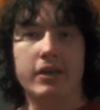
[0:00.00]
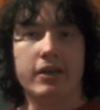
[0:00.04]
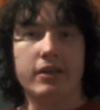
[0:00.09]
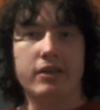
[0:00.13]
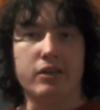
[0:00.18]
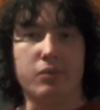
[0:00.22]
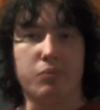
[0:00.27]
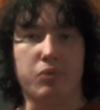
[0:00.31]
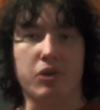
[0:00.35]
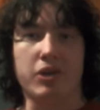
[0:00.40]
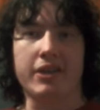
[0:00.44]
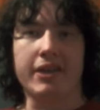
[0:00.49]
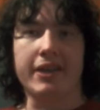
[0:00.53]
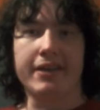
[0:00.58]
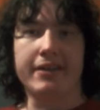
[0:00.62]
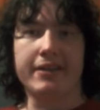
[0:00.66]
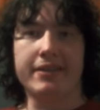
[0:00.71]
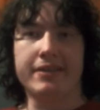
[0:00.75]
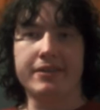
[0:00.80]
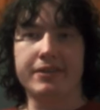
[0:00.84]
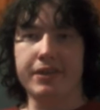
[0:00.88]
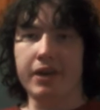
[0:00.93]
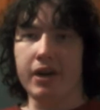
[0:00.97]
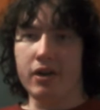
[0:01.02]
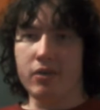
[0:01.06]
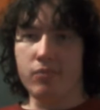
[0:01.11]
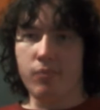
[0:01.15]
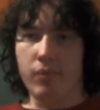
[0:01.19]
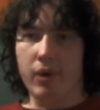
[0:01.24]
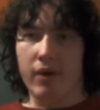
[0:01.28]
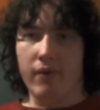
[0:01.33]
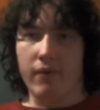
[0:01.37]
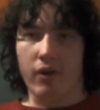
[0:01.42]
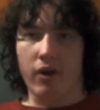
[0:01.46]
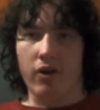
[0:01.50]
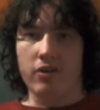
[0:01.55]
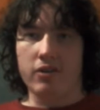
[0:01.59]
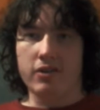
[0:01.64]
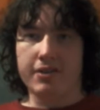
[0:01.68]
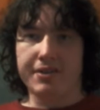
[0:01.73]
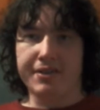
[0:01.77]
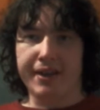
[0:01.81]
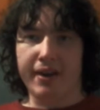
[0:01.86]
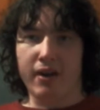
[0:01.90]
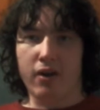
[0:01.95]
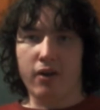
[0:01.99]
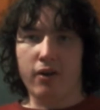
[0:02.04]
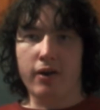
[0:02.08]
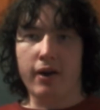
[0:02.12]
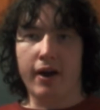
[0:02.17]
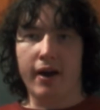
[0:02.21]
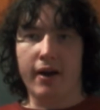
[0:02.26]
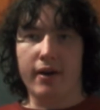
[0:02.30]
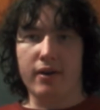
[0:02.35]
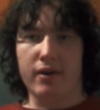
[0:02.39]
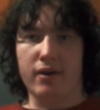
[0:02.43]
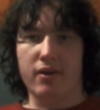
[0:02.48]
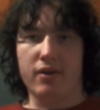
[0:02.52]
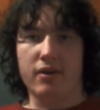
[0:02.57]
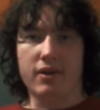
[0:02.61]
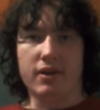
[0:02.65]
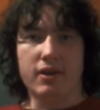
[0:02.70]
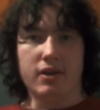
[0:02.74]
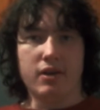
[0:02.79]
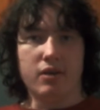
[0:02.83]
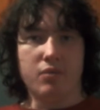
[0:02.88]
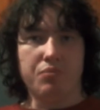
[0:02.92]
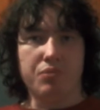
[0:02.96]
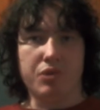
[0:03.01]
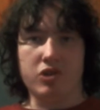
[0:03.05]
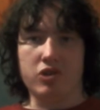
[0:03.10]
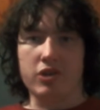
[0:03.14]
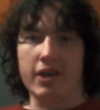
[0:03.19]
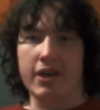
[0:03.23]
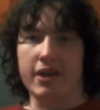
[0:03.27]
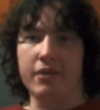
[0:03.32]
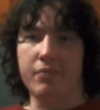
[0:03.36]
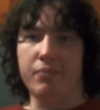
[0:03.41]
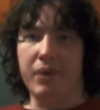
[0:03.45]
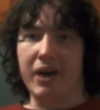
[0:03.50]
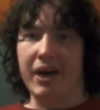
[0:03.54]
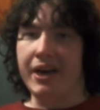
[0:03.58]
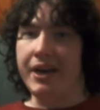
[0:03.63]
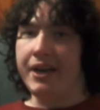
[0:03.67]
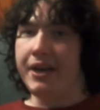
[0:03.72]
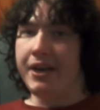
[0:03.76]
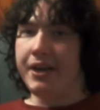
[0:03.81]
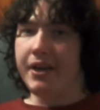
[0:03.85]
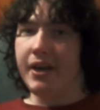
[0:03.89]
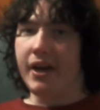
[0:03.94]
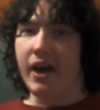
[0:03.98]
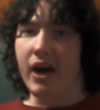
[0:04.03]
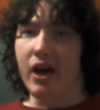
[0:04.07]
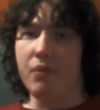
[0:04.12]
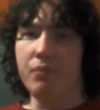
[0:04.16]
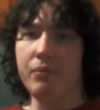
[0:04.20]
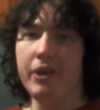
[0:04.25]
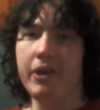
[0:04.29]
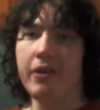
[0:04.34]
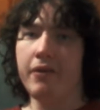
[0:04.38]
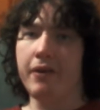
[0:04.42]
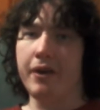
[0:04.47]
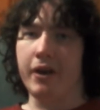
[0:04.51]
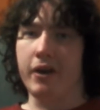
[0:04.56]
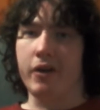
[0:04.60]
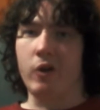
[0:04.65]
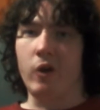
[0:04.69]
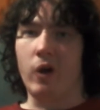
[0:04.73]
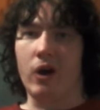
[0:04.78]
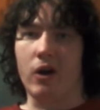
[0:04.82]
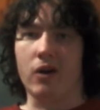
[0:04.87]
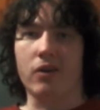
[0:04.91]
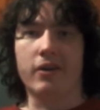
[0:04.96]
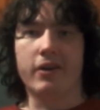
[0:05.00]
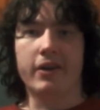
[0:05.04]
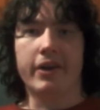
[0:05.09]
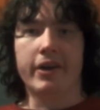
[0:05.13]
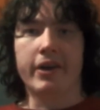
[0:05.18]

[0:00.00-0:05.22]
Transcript: to protect his young mother, Sarah Connor, portrayed by Emilia Clarke.